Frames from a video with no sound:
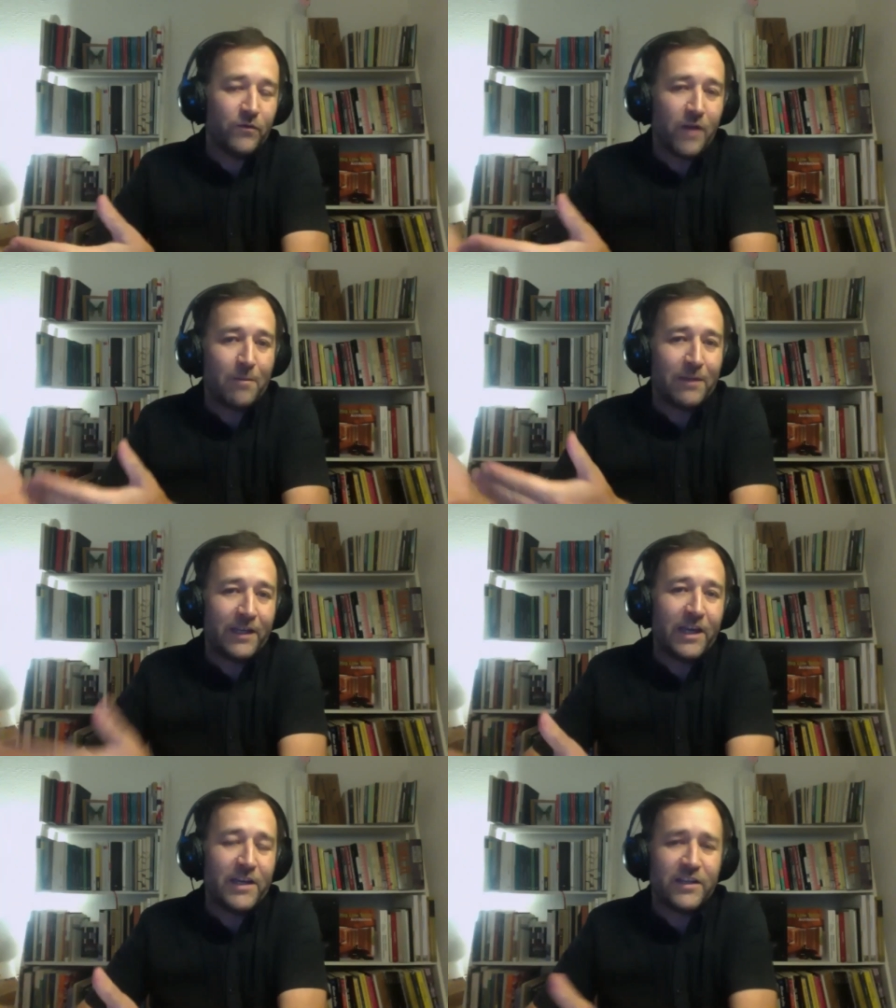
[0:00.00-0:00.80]

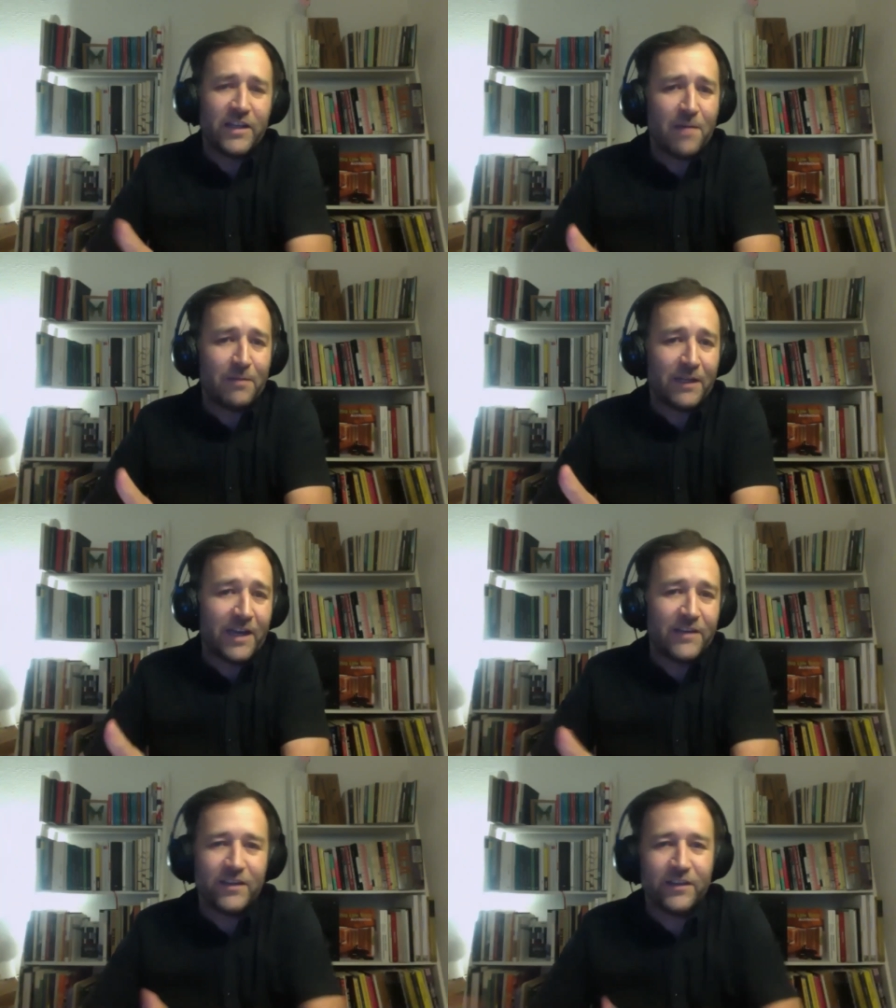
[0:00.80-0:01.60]

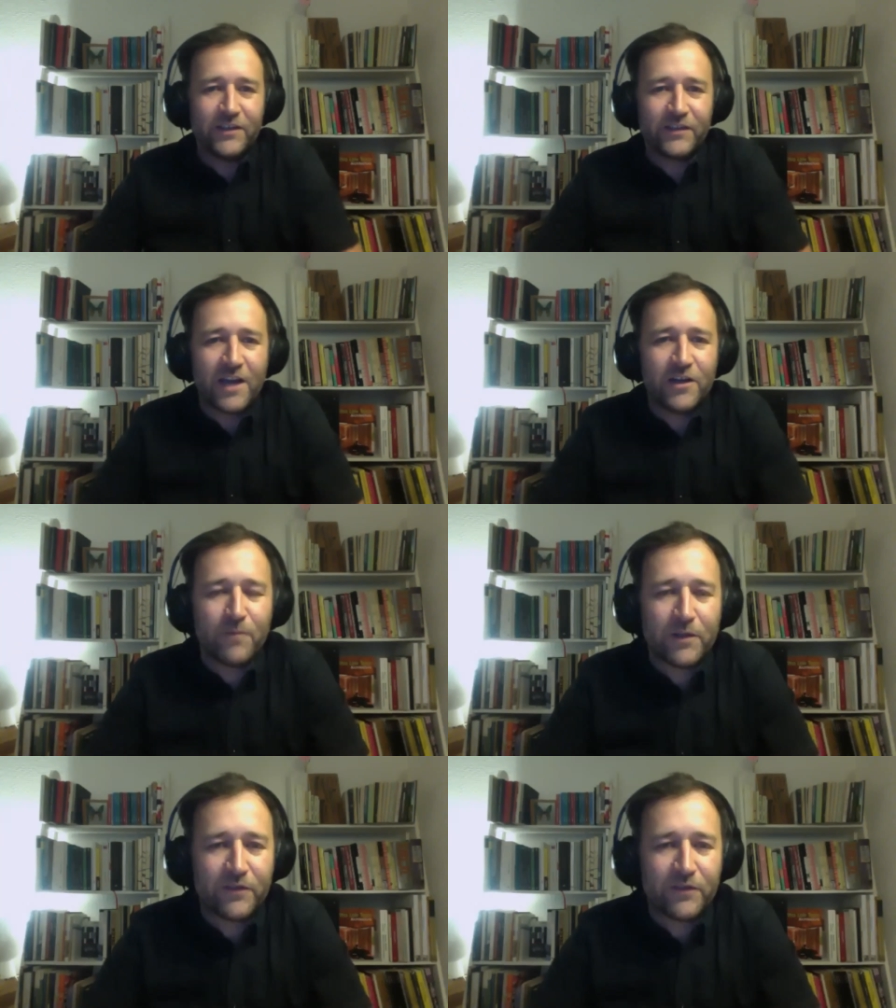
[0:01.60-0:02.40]
applicating these kind of
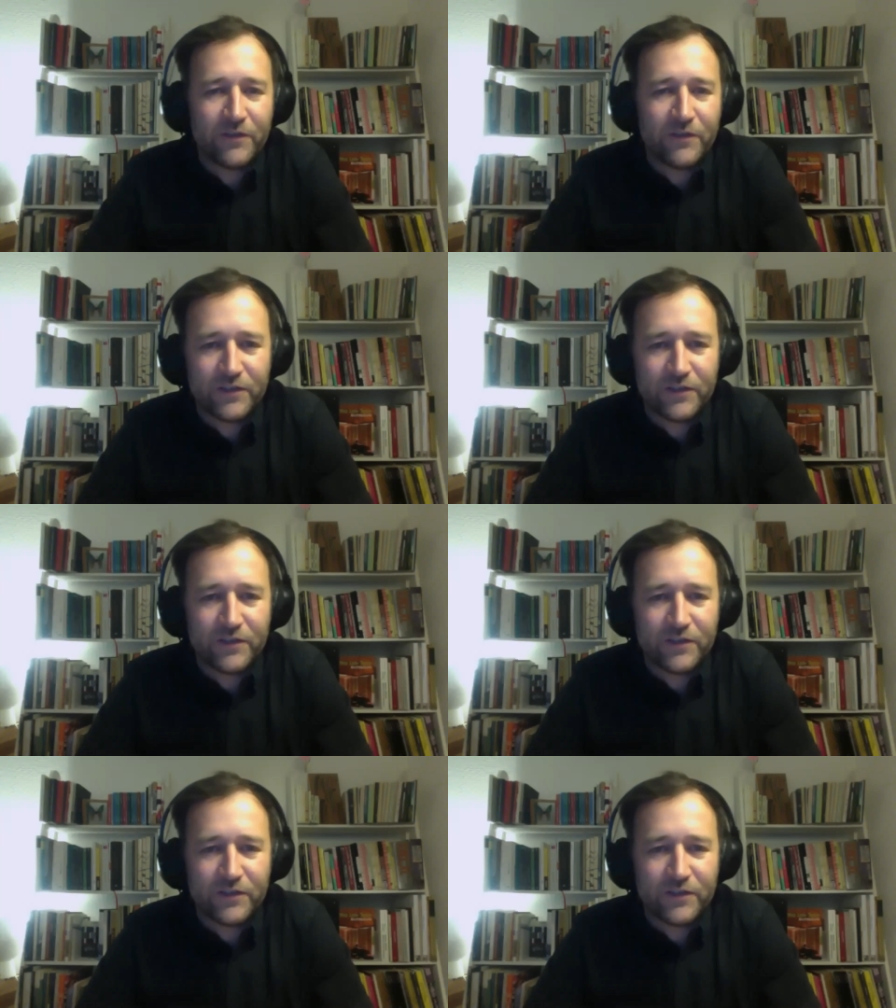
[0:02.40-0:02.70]
materials